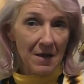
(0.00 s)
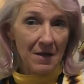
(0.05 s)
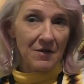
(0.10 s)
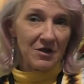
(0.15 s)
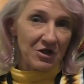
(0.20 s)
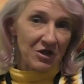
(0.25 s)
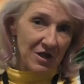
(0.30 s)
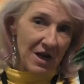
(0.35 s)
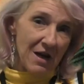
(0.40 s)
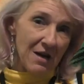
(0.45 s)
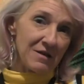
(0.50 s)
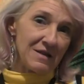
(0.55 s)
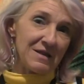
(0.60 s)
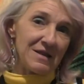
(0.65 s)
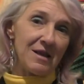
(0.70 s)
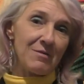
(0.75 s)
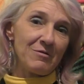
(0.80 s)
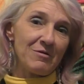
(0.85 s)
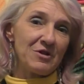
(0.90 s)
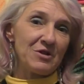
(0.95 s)
The child is
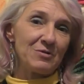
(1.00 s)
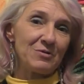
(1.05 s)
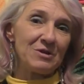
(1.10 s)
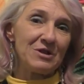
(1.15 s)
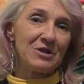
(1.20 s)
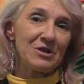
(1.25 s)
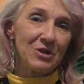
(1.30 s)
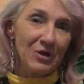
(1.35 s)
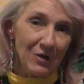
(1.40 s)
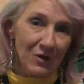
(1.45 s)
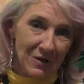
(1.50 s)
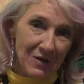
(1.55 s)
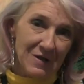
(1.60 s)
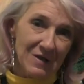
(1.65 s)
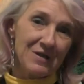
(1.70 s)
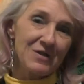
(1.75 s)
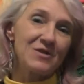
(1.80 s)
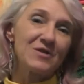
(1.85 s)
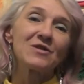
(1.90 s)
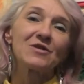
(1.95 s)
able to return
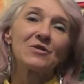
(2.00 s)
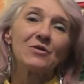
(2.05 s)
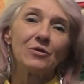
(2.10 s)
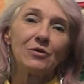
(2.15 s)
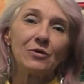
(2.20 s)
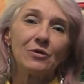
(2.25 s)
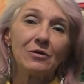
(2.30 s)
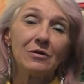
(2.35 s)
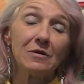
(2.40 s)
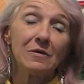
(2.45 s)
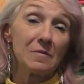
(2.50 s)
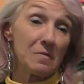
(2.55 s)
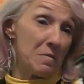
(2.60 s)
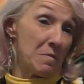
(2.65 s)
to school